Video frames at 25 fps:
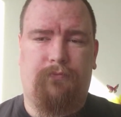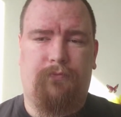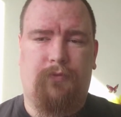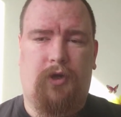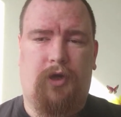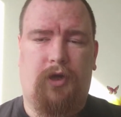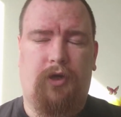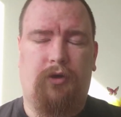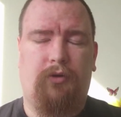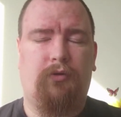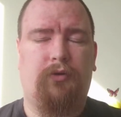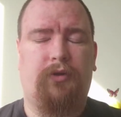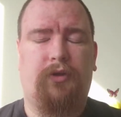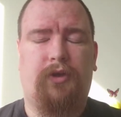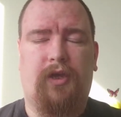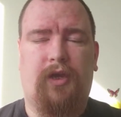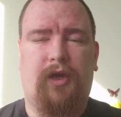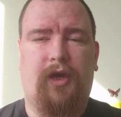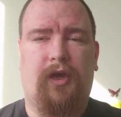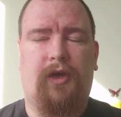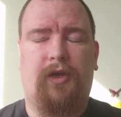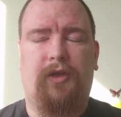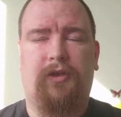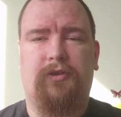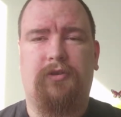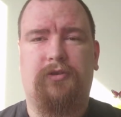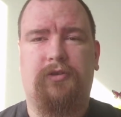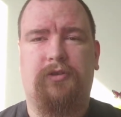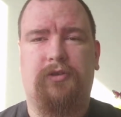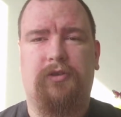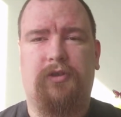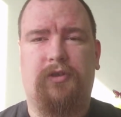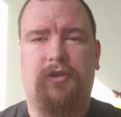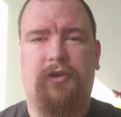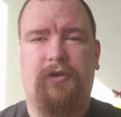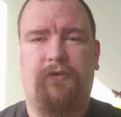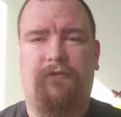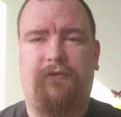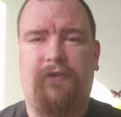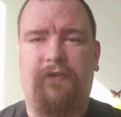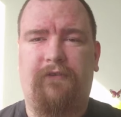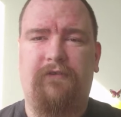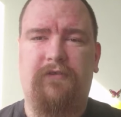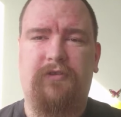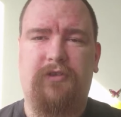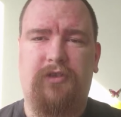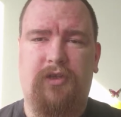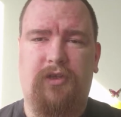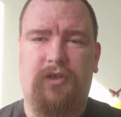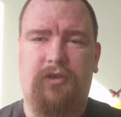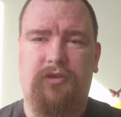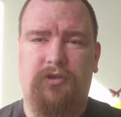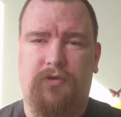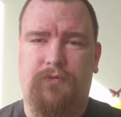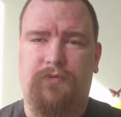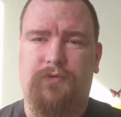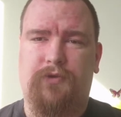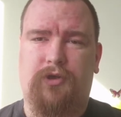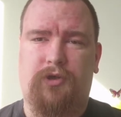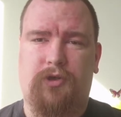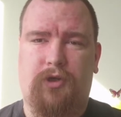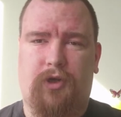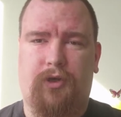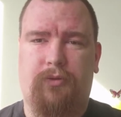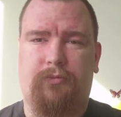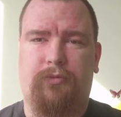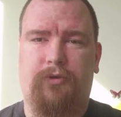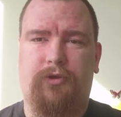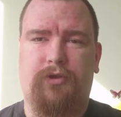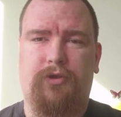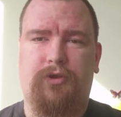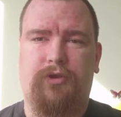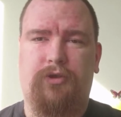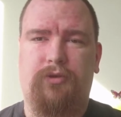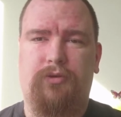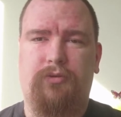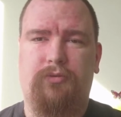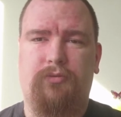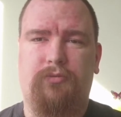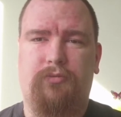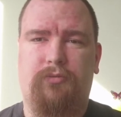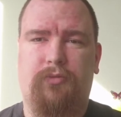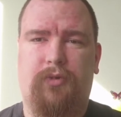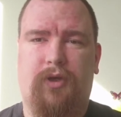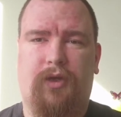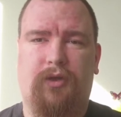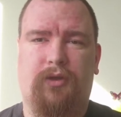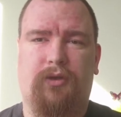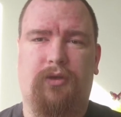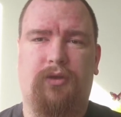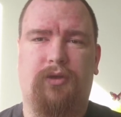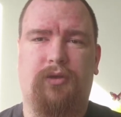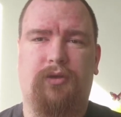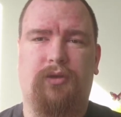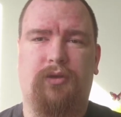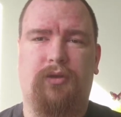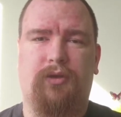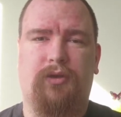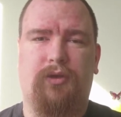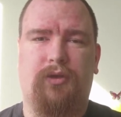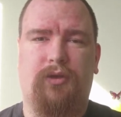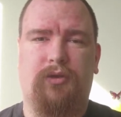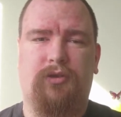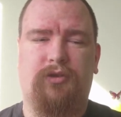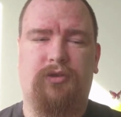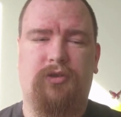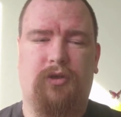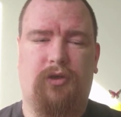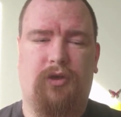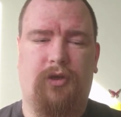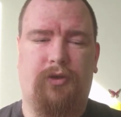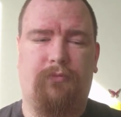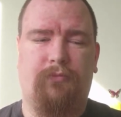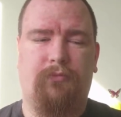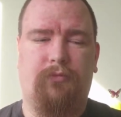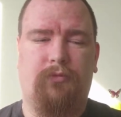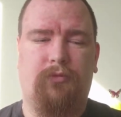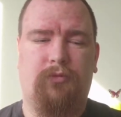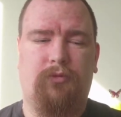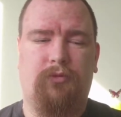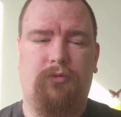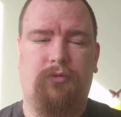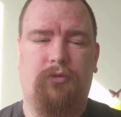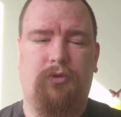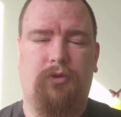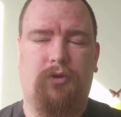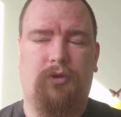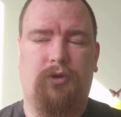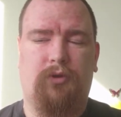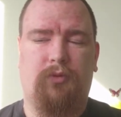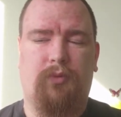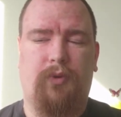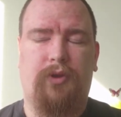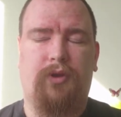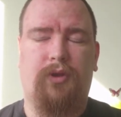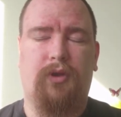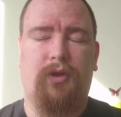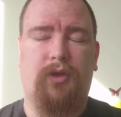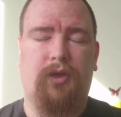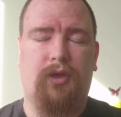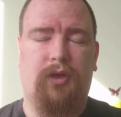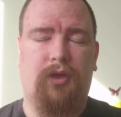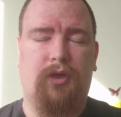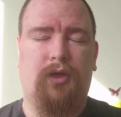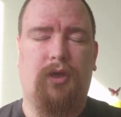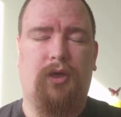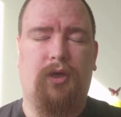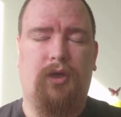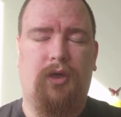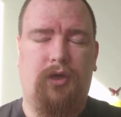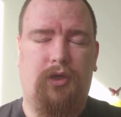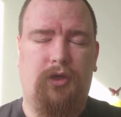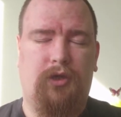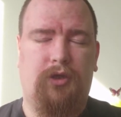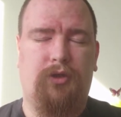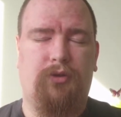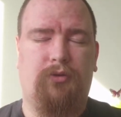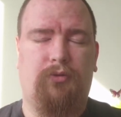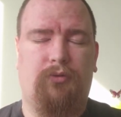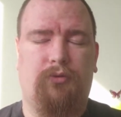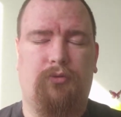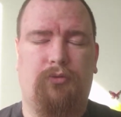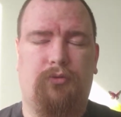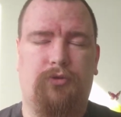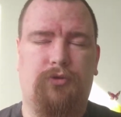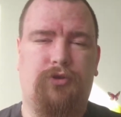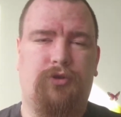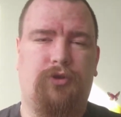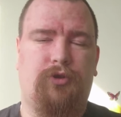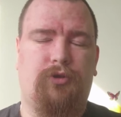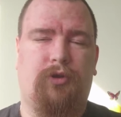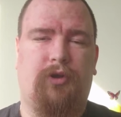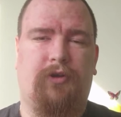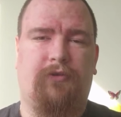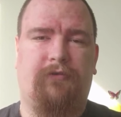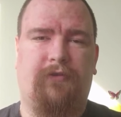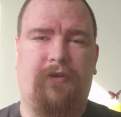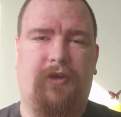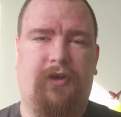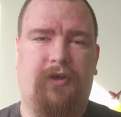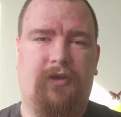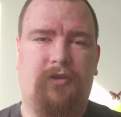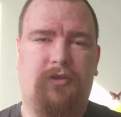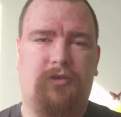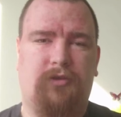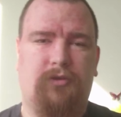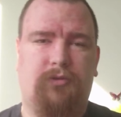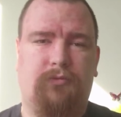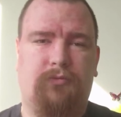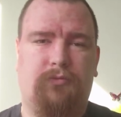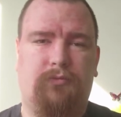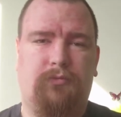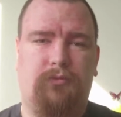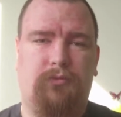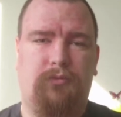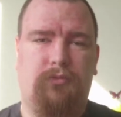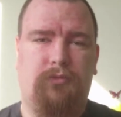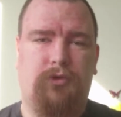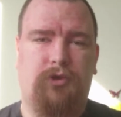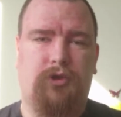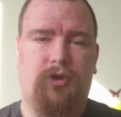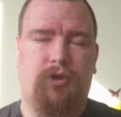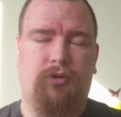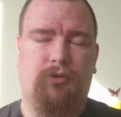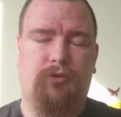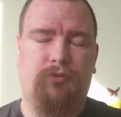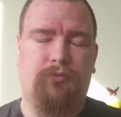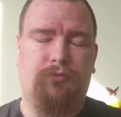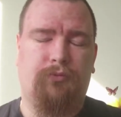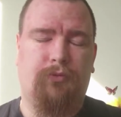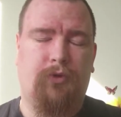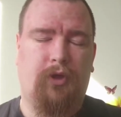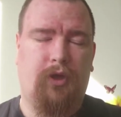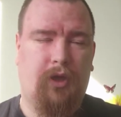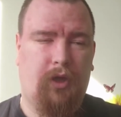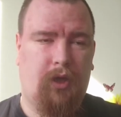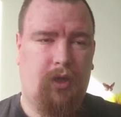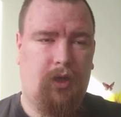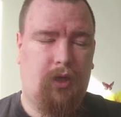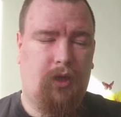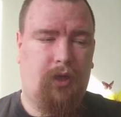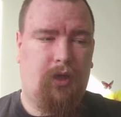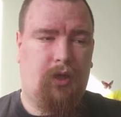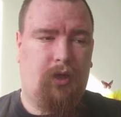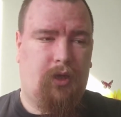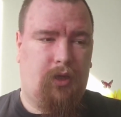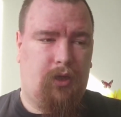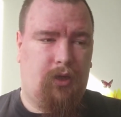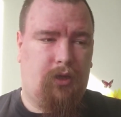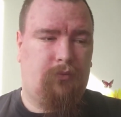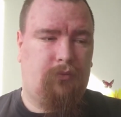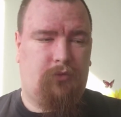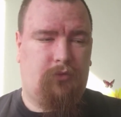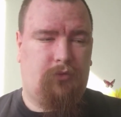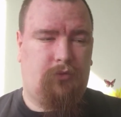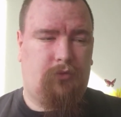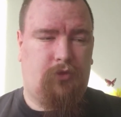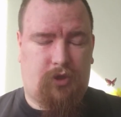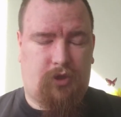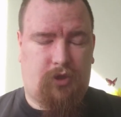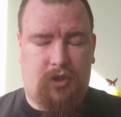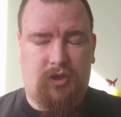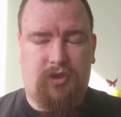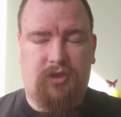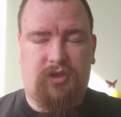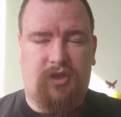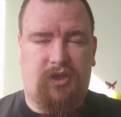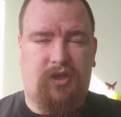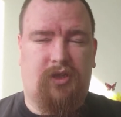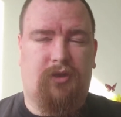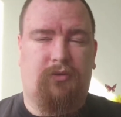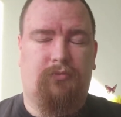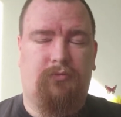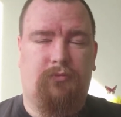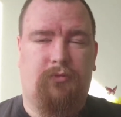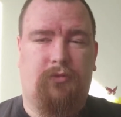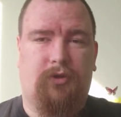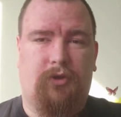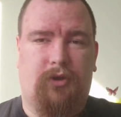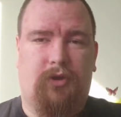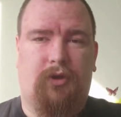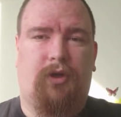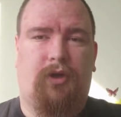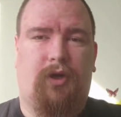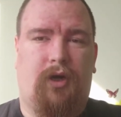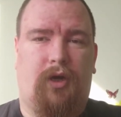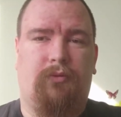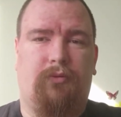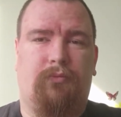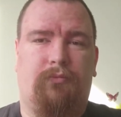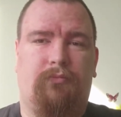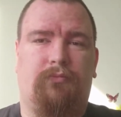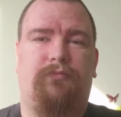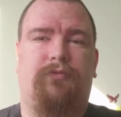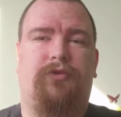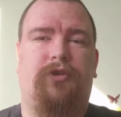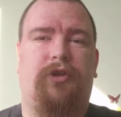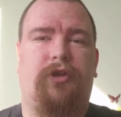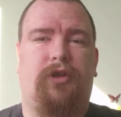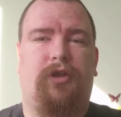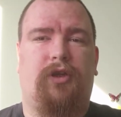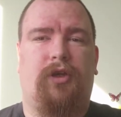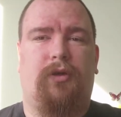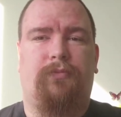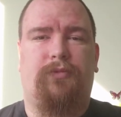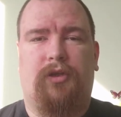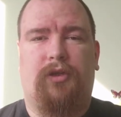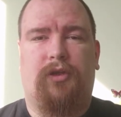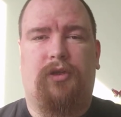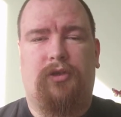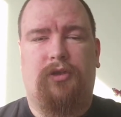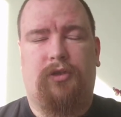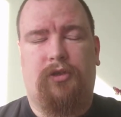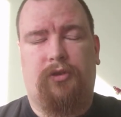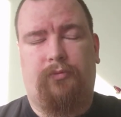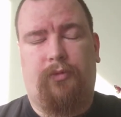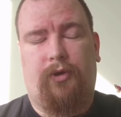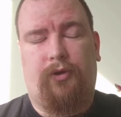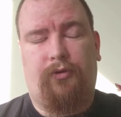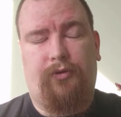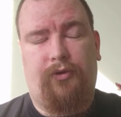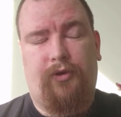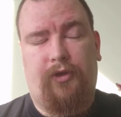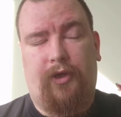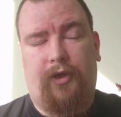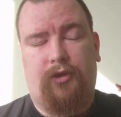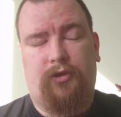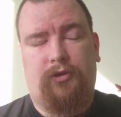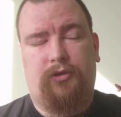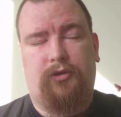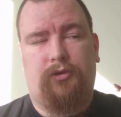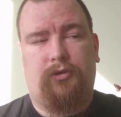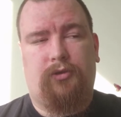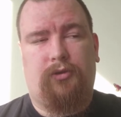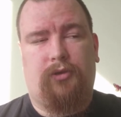I already had 15 subscribers at the time when the new rules took effect. So you can see I'm pretty upset about that.